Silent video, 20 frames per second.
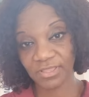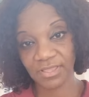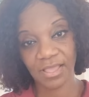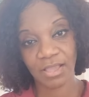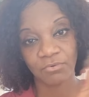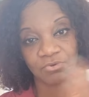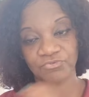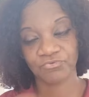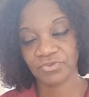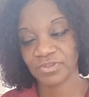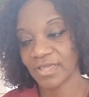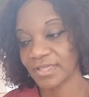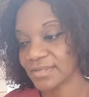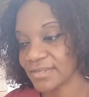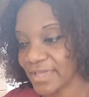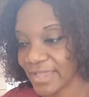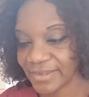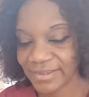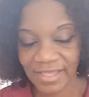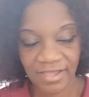I would do that
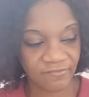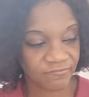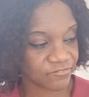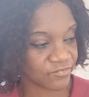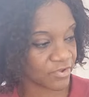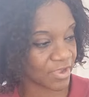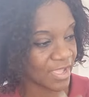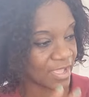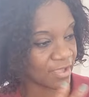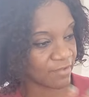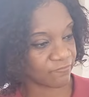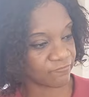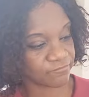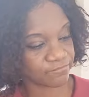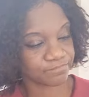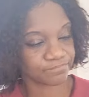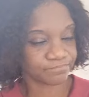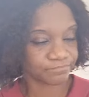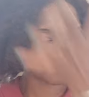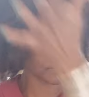night after I've
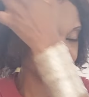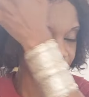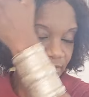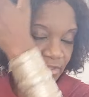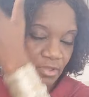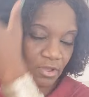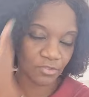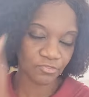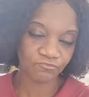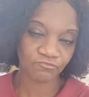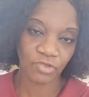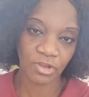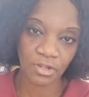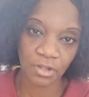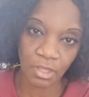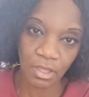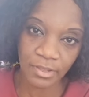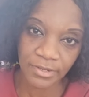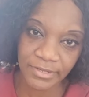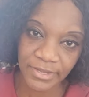gone through a
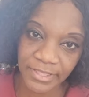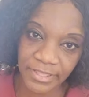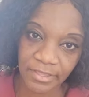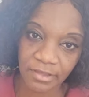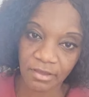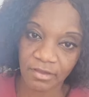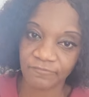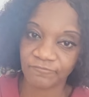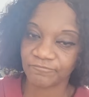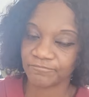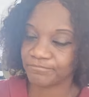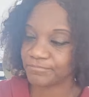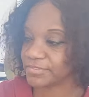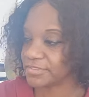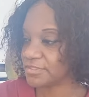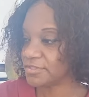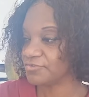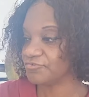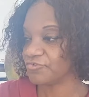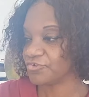long day of
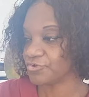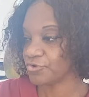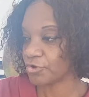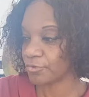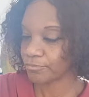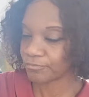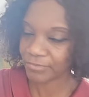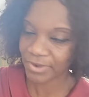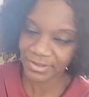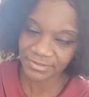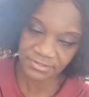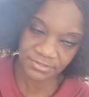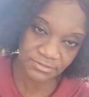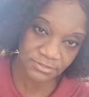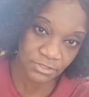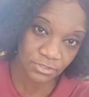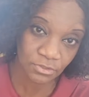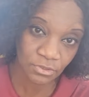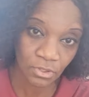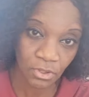teaching or
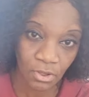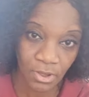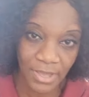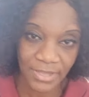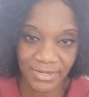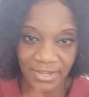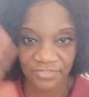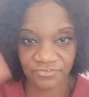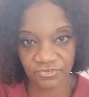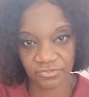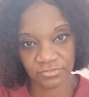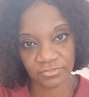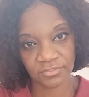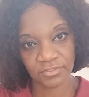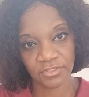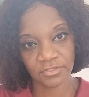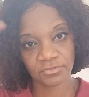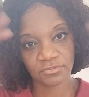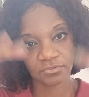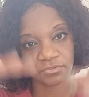practicing law, and I just
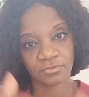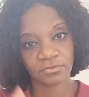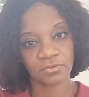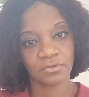need to